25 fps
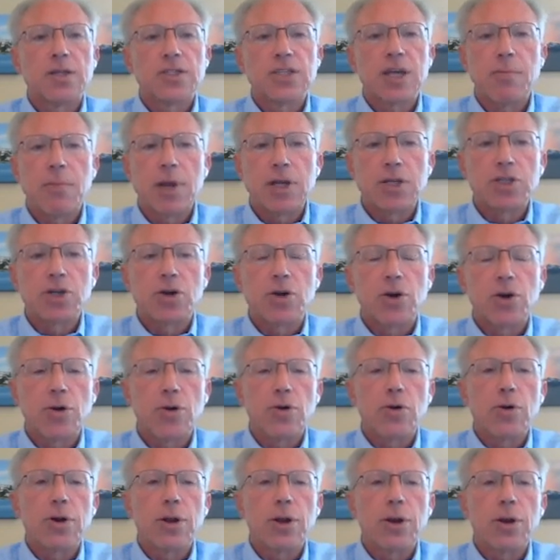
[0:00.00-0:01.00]
As I mentioned
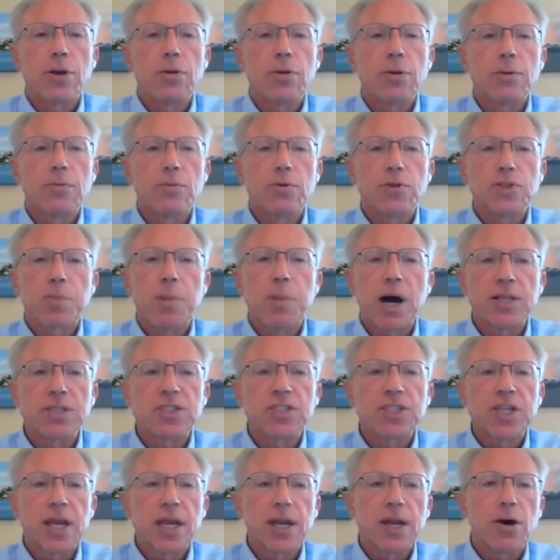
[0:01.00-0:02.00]
earlier,
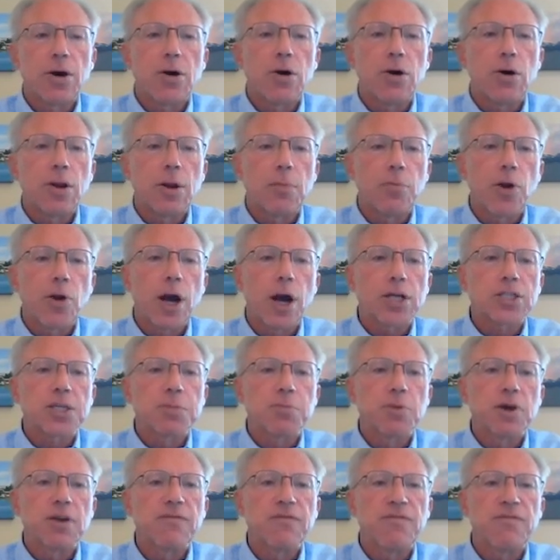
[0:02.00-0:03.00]
response data on
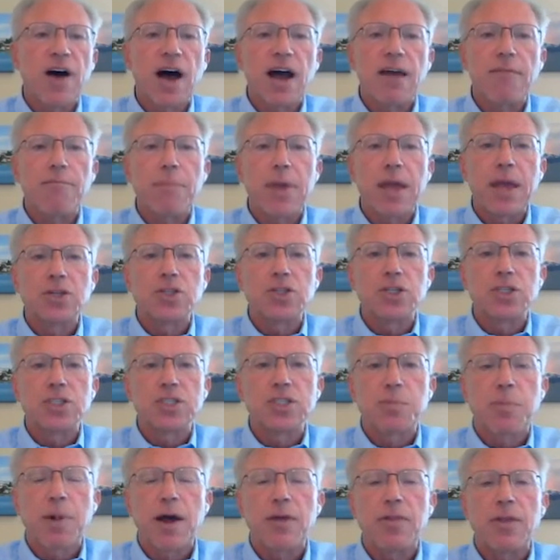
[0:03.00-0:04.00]
approximately five
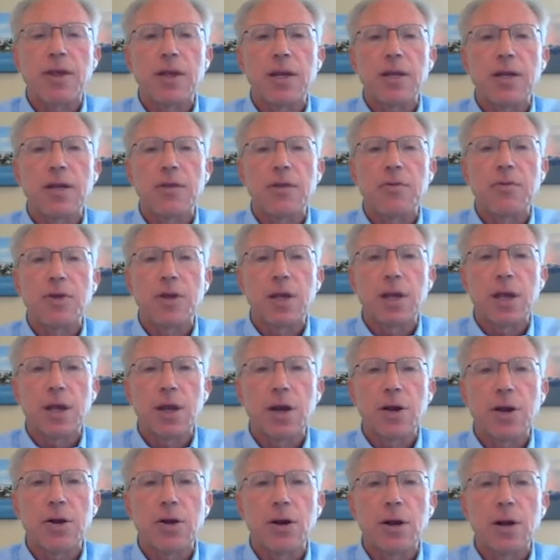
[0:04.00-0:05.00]
patients by the end of the
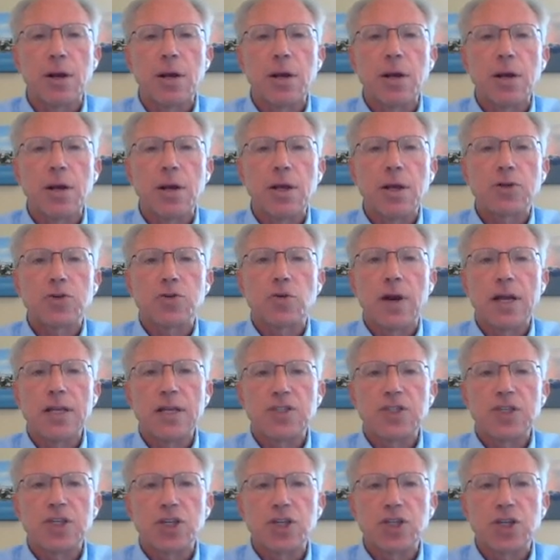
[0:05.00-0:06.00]
year,
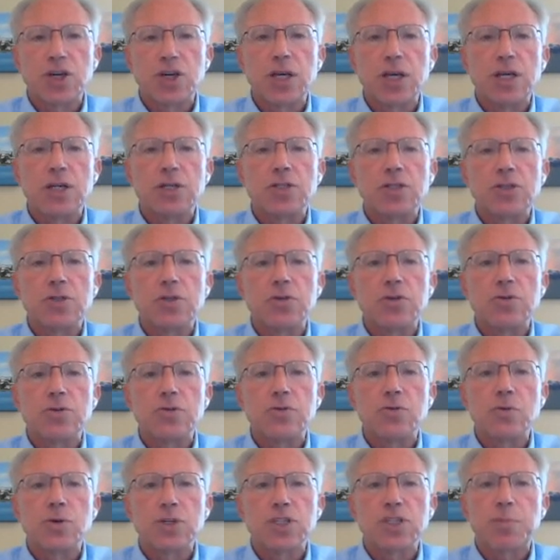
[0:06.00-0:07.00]
transitioning
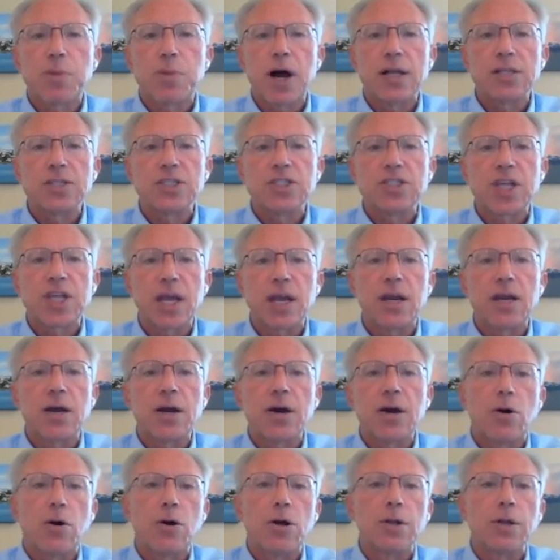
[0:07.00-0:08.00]
to response
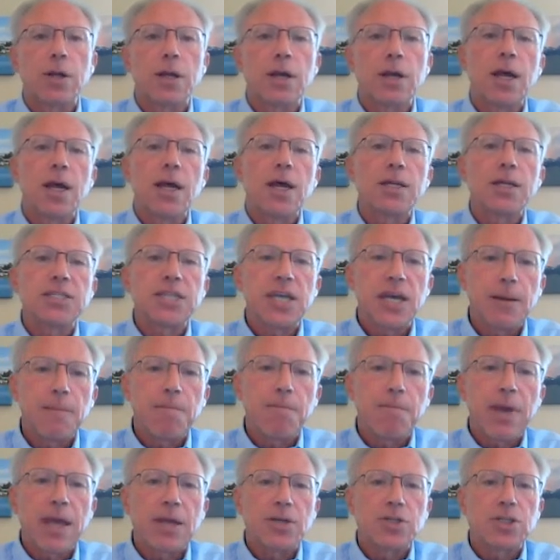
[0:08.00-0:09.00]
data on
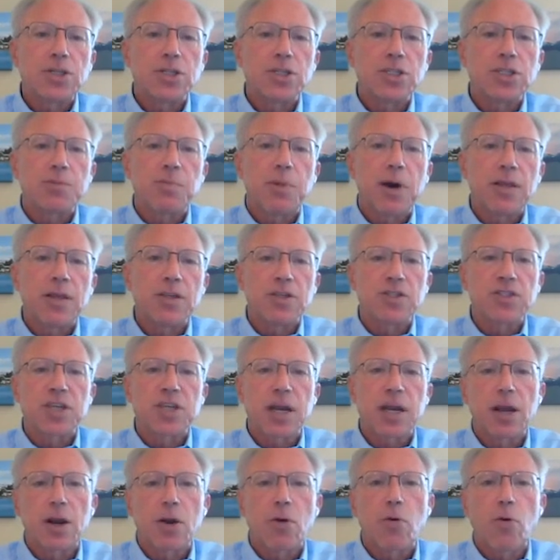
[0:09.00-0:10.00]
10 patients by the
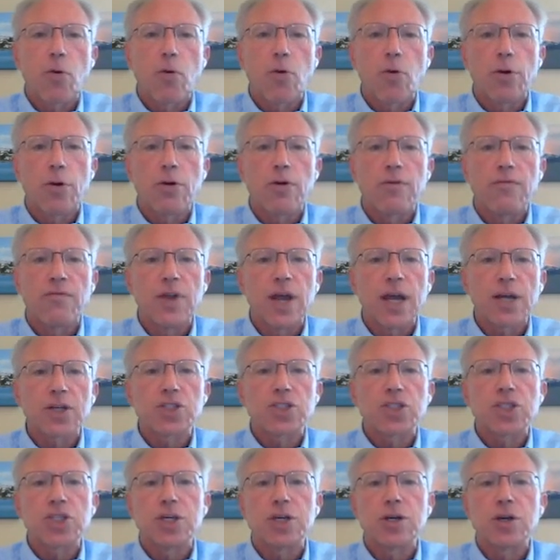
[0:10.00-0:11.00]
second quarter of
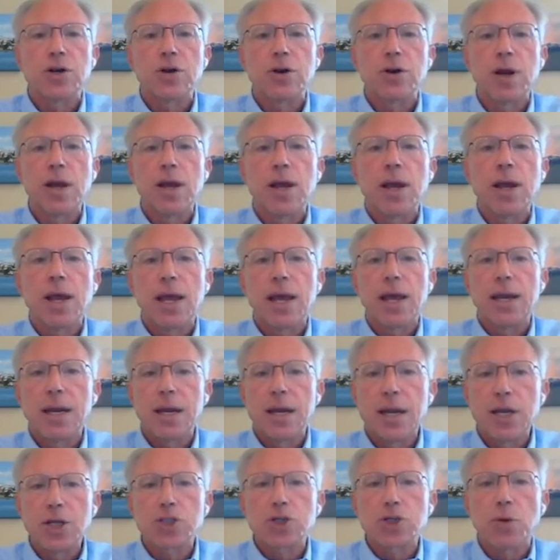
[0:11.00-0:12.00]
next year,
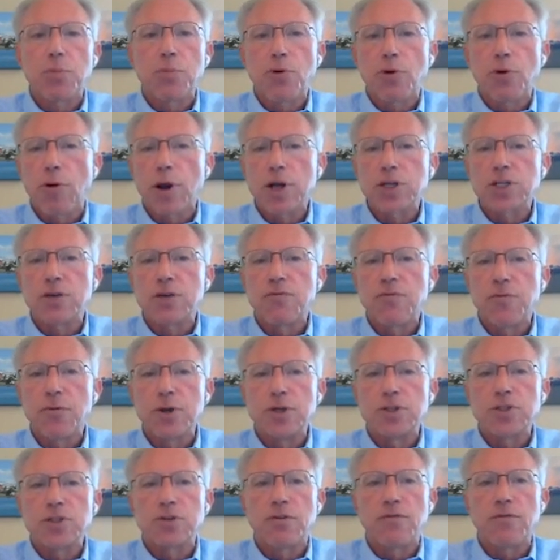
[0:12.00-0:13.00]
and initial
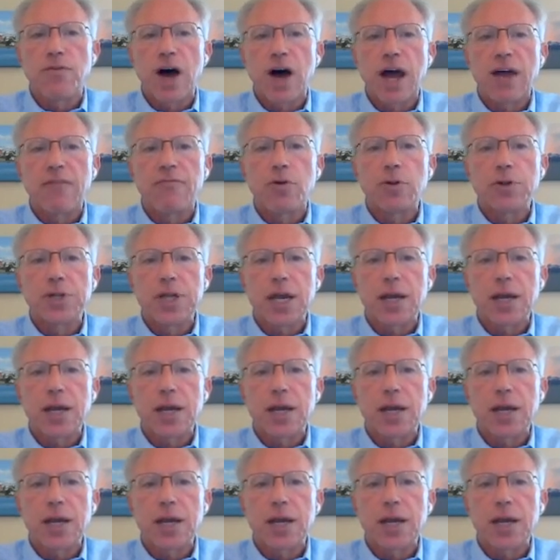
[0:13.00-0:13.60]
progression-free survival